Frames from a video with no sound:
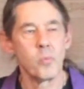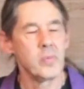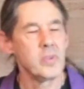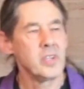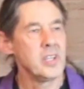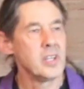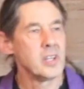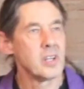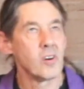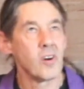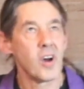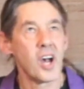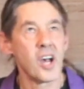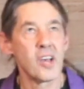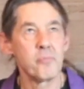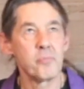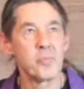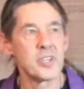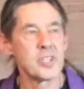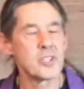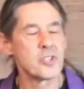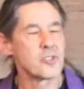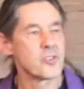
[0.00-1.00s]
You know,
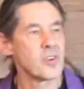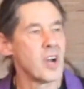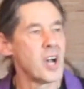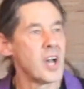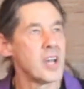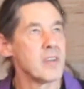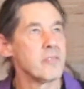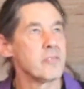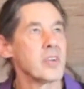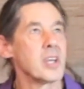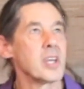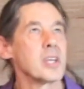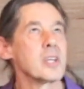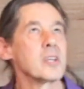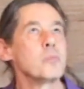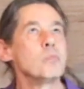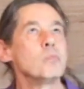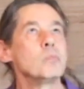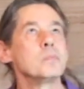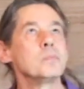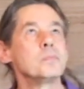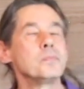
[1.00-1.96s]
I've been driving,